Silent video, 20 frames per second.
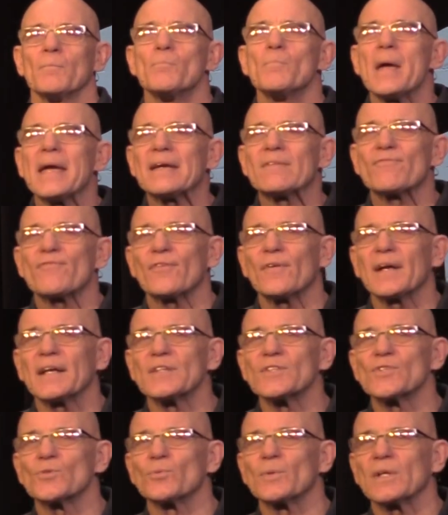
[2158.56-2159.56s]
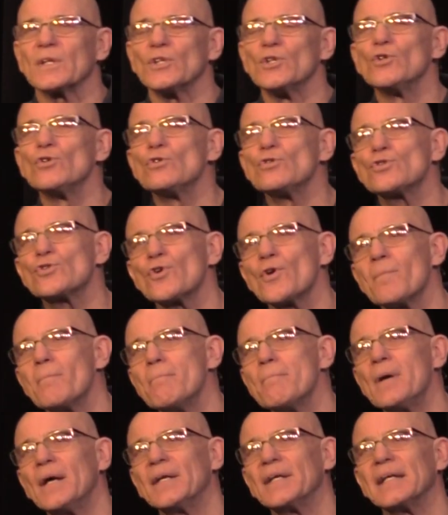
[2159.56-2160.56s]
Make friends with, use your
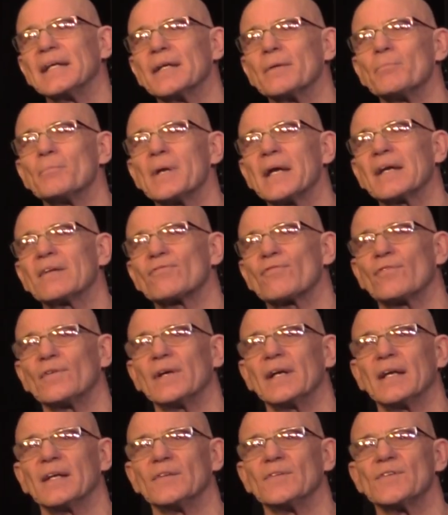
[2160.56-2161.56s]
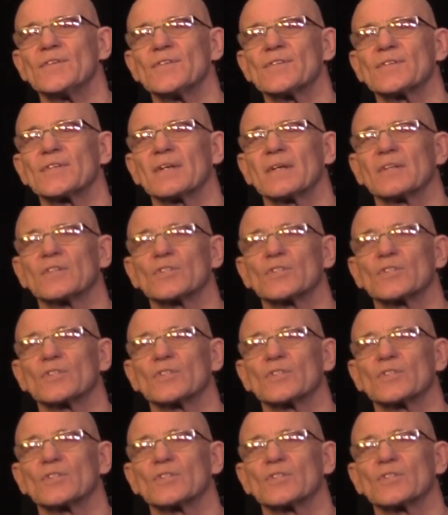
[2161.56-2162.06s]
money to make friends